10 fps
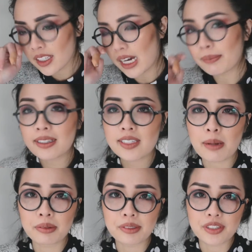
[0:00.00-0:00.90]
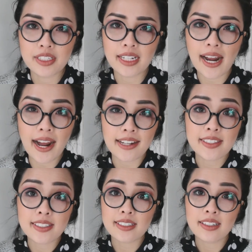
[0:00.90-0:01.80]
I'm not the type of person that
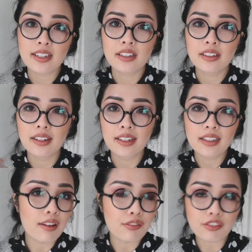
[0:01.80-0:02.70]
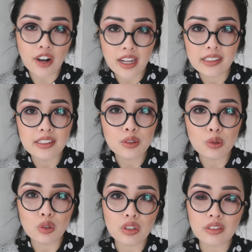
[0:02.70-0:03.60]
asks a friend
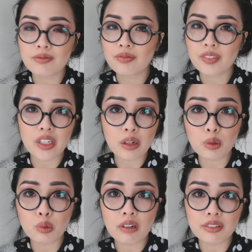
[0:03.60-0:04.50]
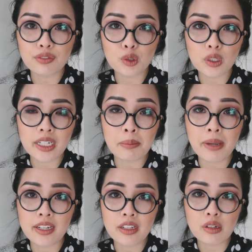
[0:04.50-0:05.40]
or, you know, whoever for an
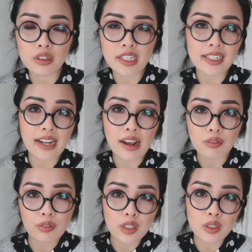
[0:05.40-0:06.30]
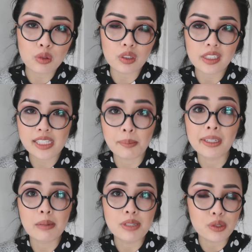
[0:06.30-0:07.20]
opinion on like an outfit or like
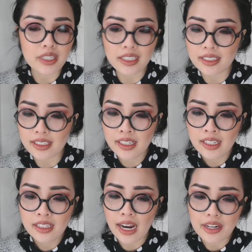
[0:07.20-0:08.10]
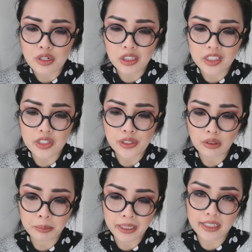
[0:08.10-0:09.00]
something I'm doing. Like, I usually just go
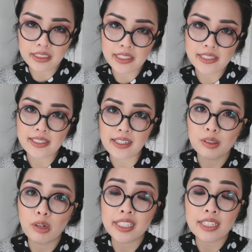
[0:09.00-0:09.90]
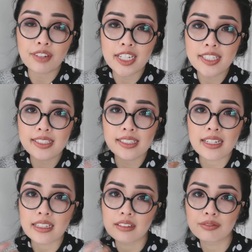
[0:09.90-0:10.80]
with my gut instinct. While the advice
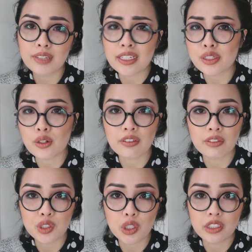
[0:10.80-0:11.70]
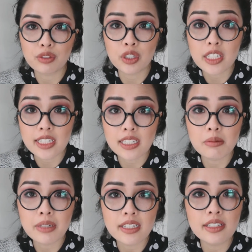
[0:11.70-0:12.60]
and any sort of constructive
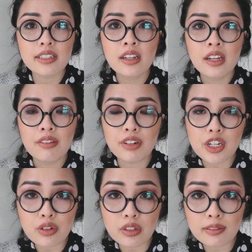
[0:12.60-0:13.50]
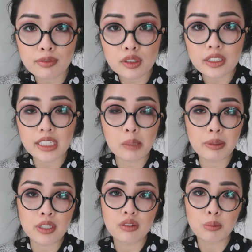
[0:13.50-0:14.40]
criticism is very useful in
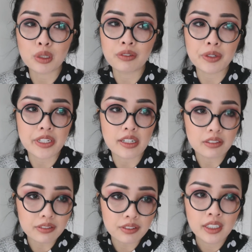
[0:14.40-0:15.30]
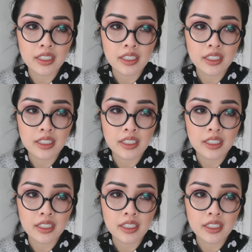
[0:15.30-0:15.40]
helping you improve yourself,